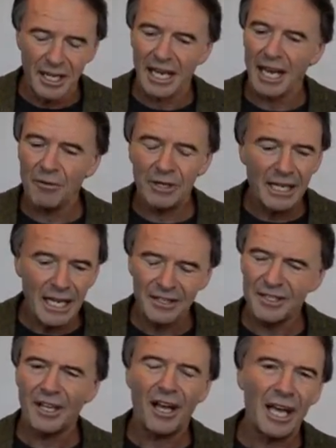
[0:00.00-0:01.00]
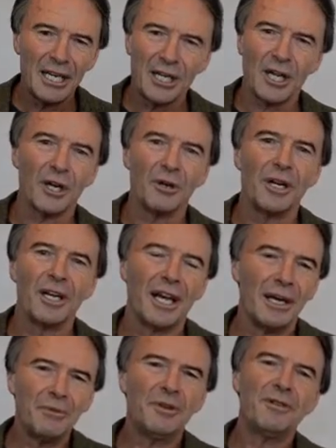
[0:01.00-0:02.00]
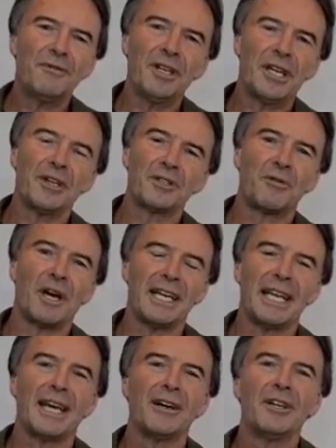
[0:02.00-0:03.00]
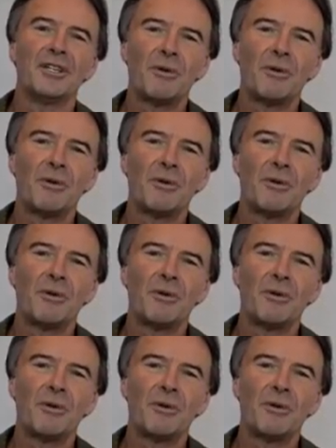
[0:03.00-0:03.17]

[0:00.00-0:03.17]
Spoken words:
And yes, I know, I'm doing videos right now.